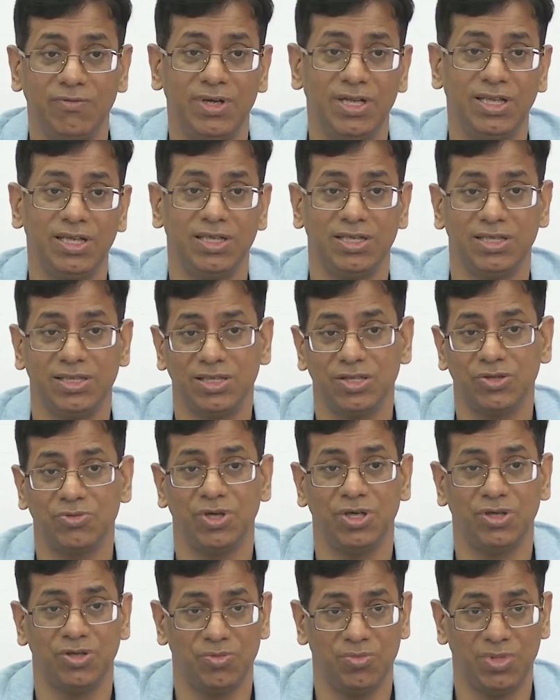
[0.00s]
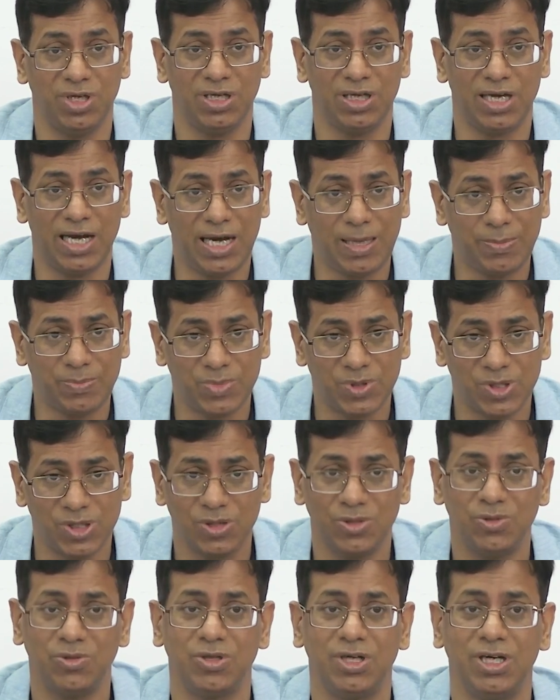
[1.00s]
well that this is going to be
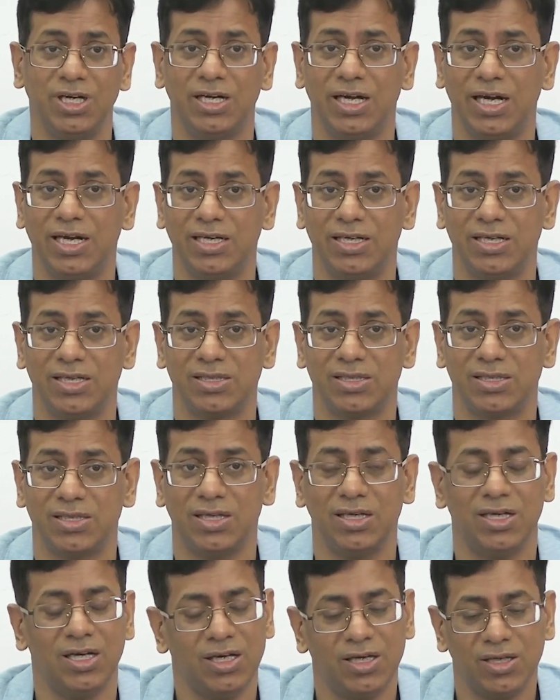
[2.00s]
absolutely right answer.